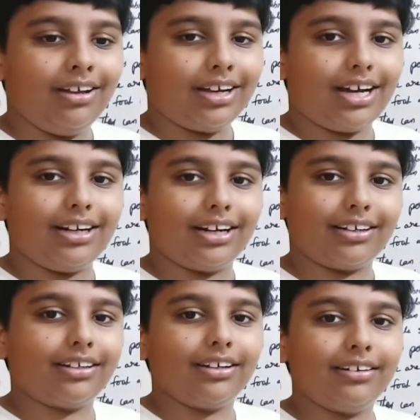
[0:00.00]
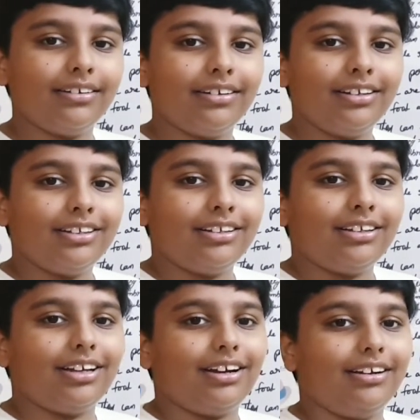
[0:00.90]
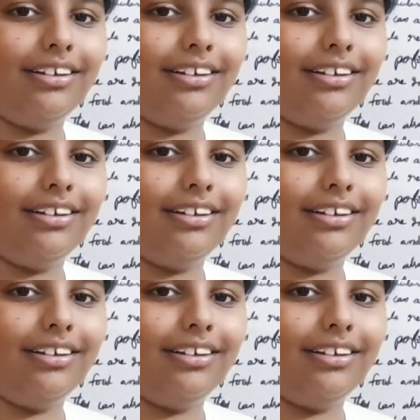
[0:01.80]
correct. Yeah.